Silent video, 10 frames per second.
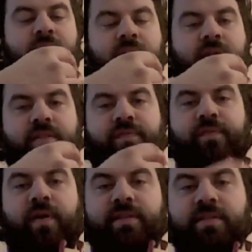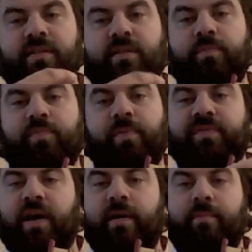at the front in the Proper of
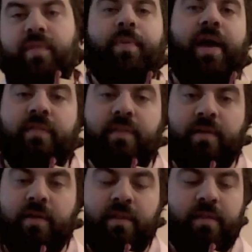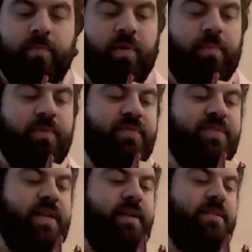Time, at the back in the Proper of
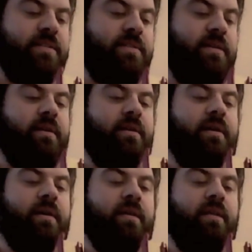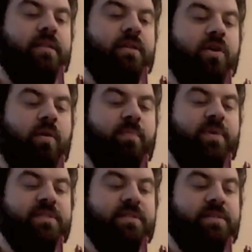Saints and
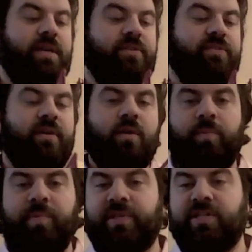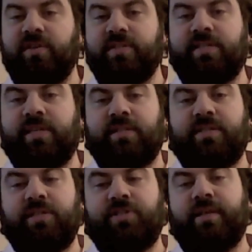Commons, etc., will be printed on
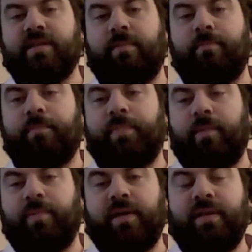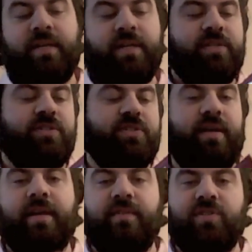60 GSM paper. So
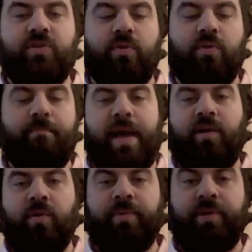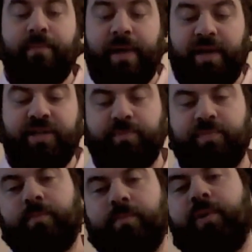that gives you a
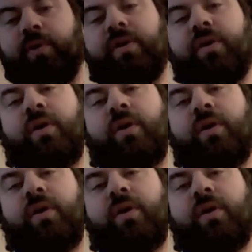manageable book,